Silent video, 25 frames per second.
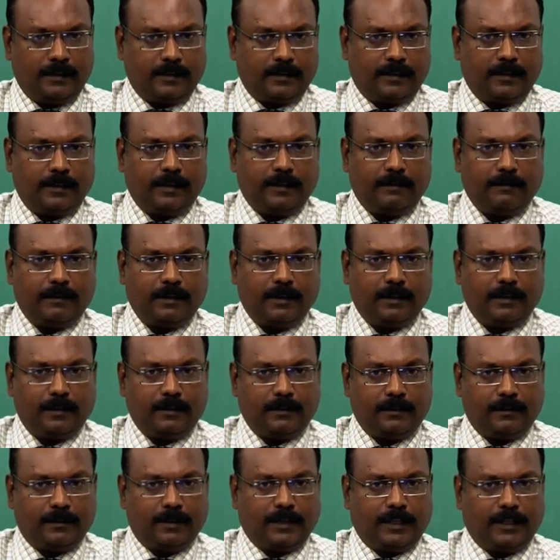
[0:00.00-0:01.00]
his level
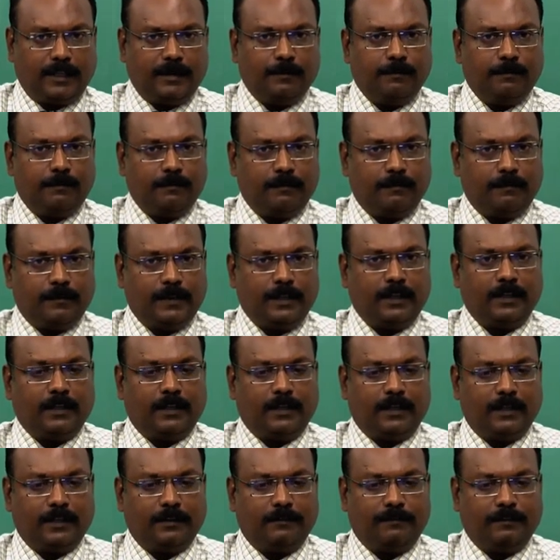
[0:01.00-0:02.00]
him with
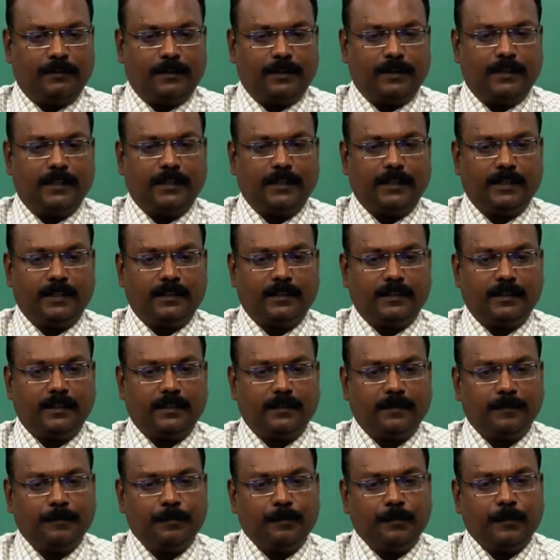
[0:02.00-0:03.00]
the other father he
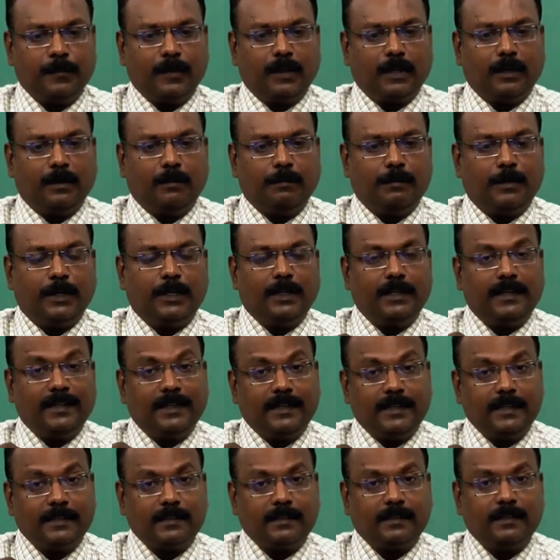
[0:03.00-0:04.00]
says but
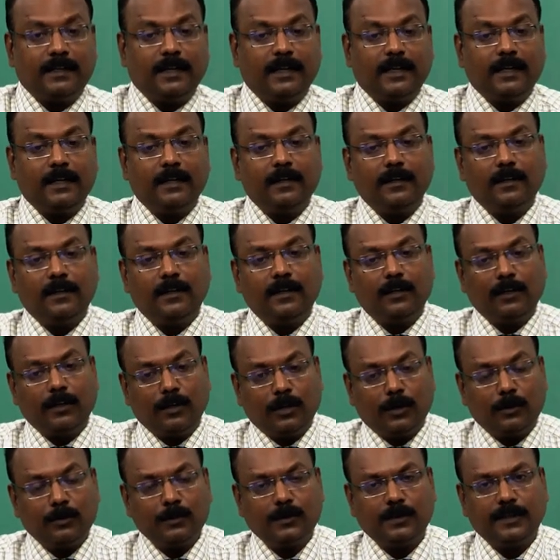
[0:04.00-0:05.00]
his dad
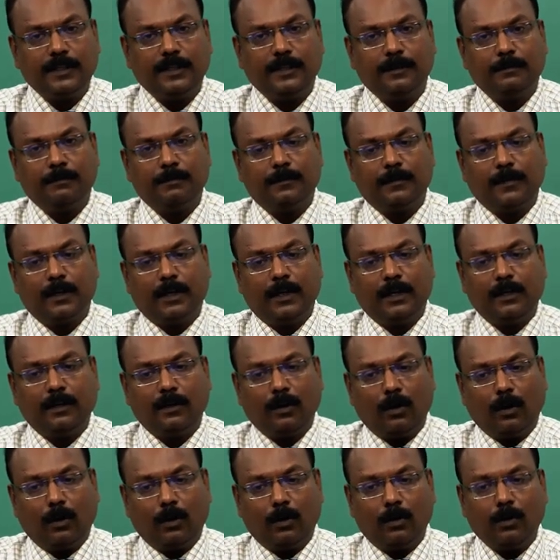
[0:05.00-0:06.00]
loves him and
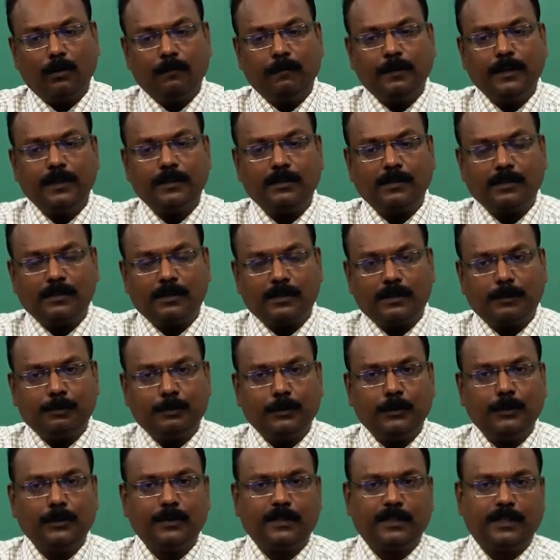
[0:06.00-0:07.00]
always
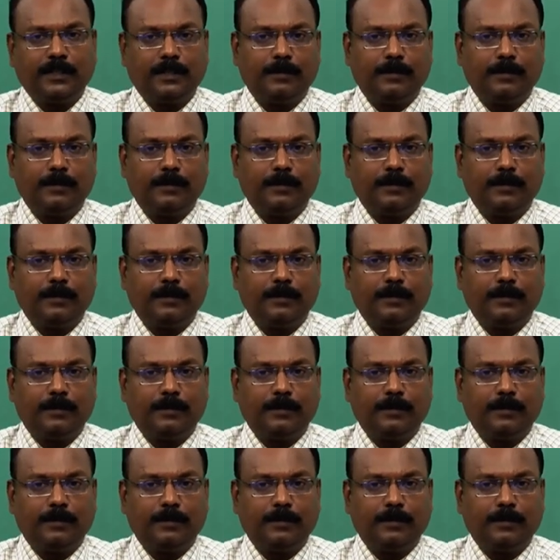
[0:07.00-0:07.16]
supports